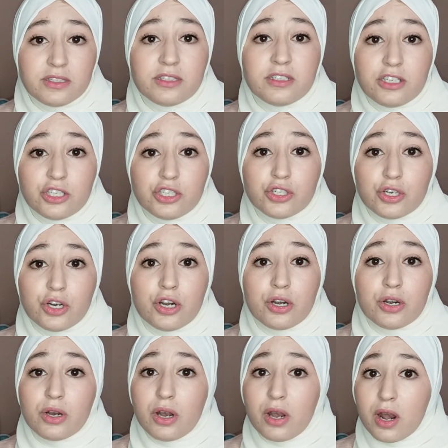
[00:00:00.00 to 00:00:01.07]

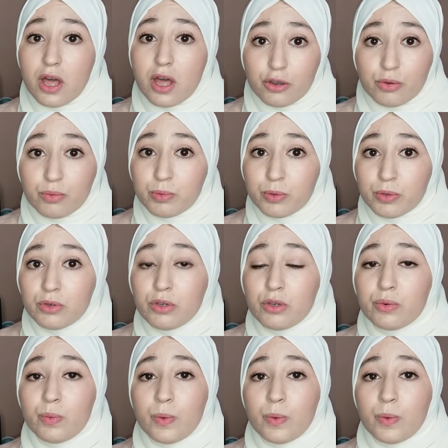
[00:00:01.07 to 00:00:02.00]
teacher logbook